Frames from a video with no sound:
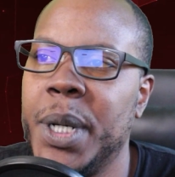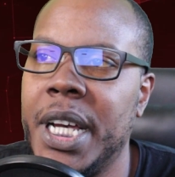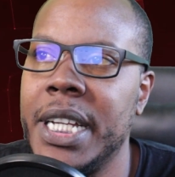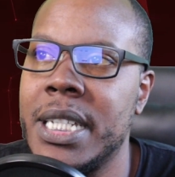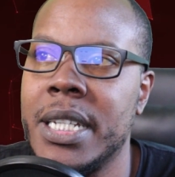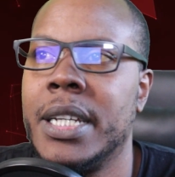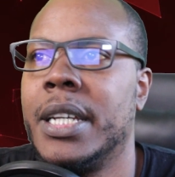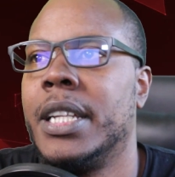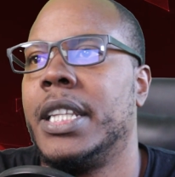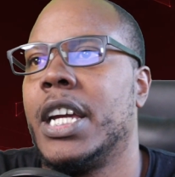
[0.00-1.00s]
But
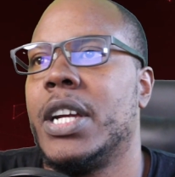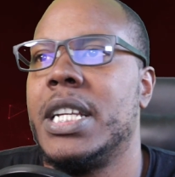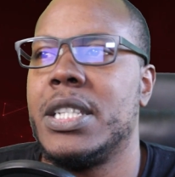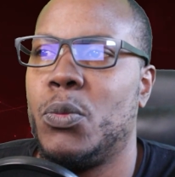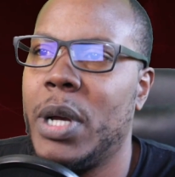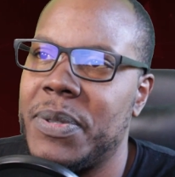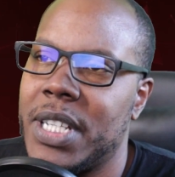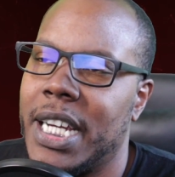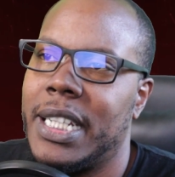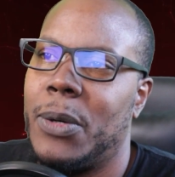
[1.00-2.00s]
there is a
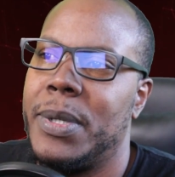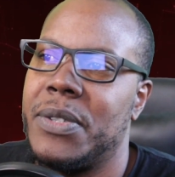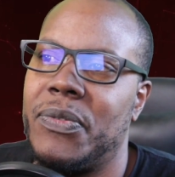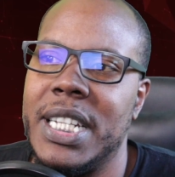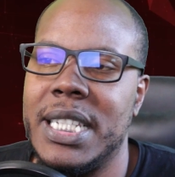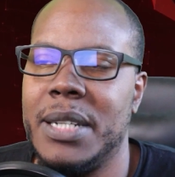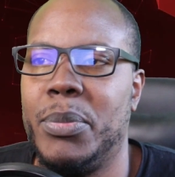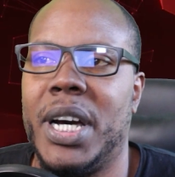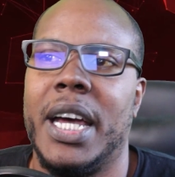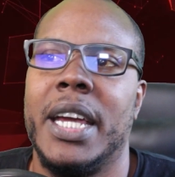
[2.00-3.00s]
website that was invented
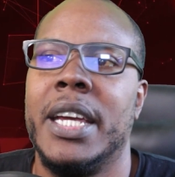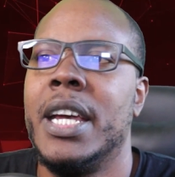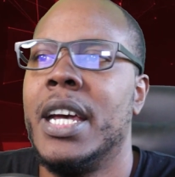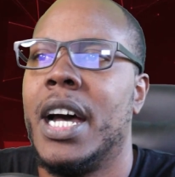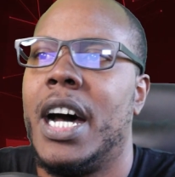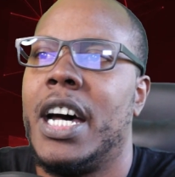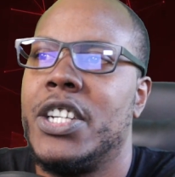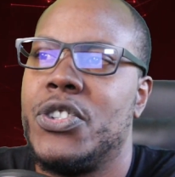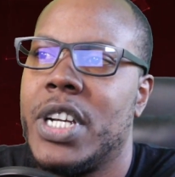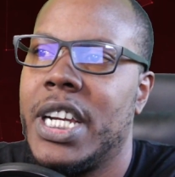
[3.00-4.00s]
by
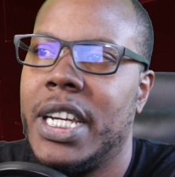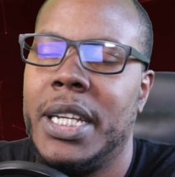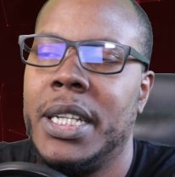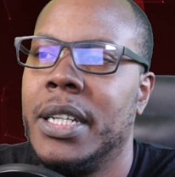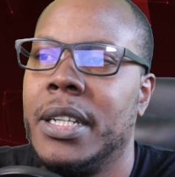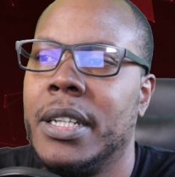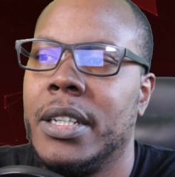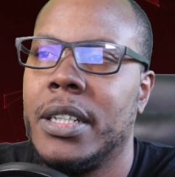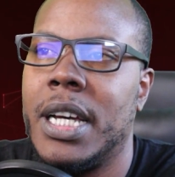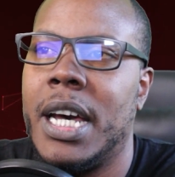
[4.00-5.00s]
Andre,
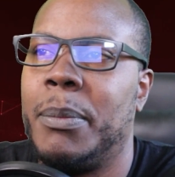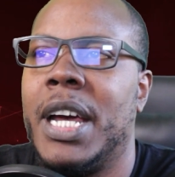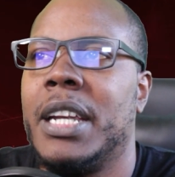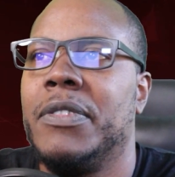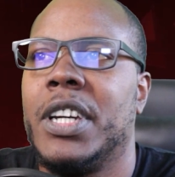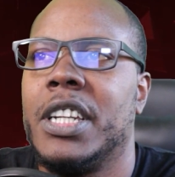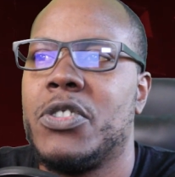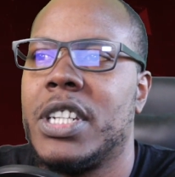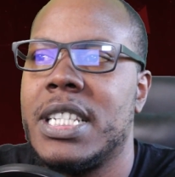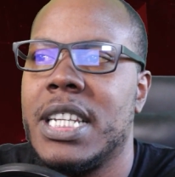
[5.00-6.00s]
I'm not even going to
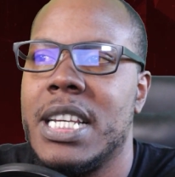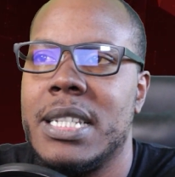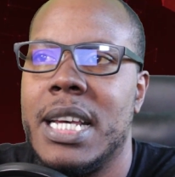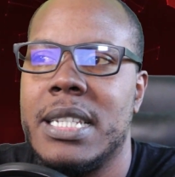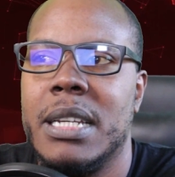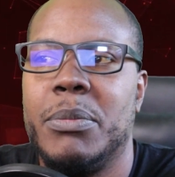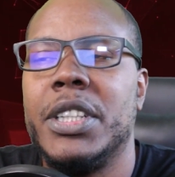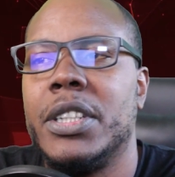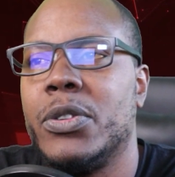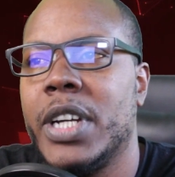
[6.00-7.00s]
try to say his last name,
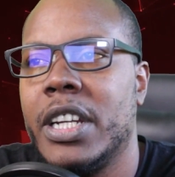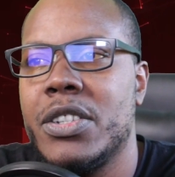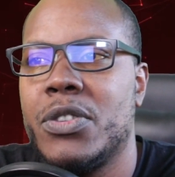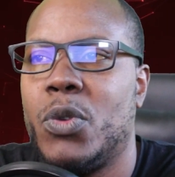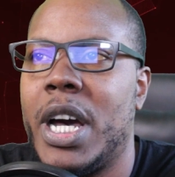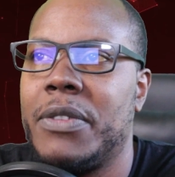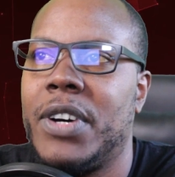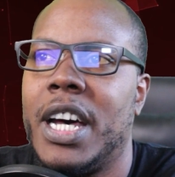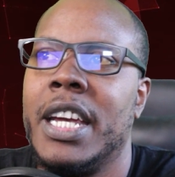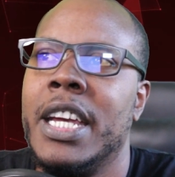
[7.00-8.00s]
but the creators of
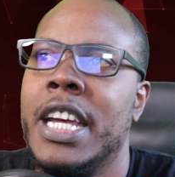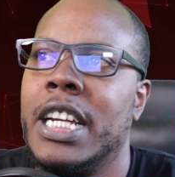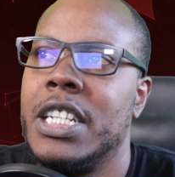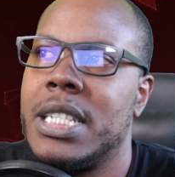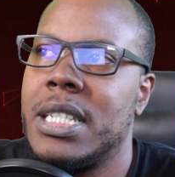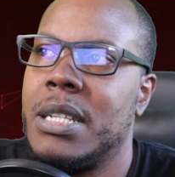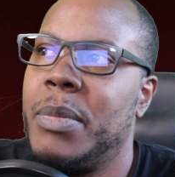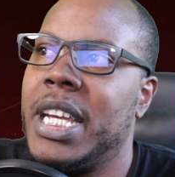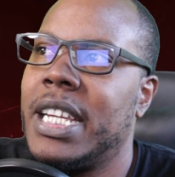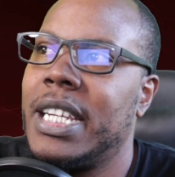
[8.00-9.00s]
Wi-Fi, just to
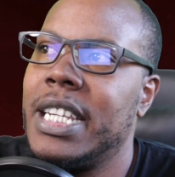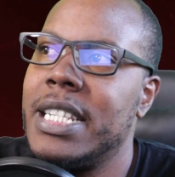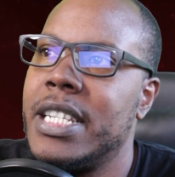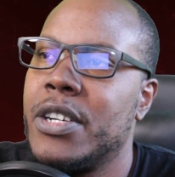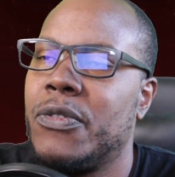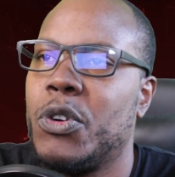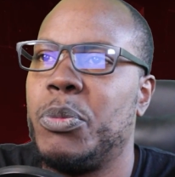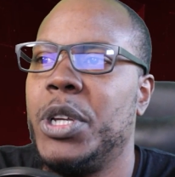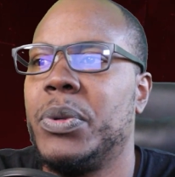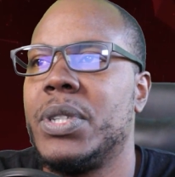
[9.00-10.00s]
make it easier for
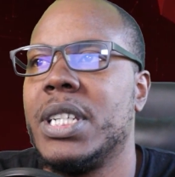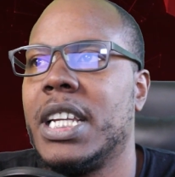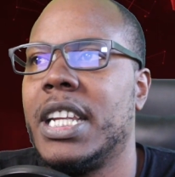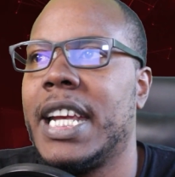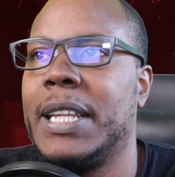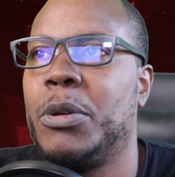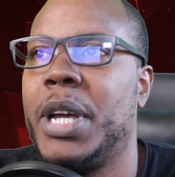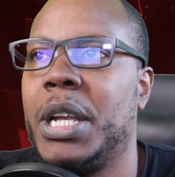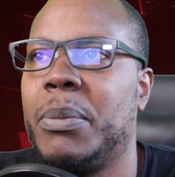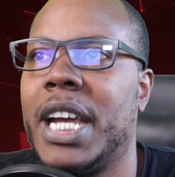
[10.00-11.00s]
people to connect their
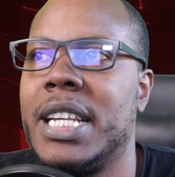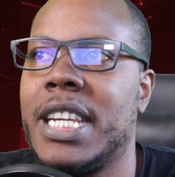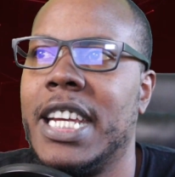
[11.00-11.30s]
MetaMask,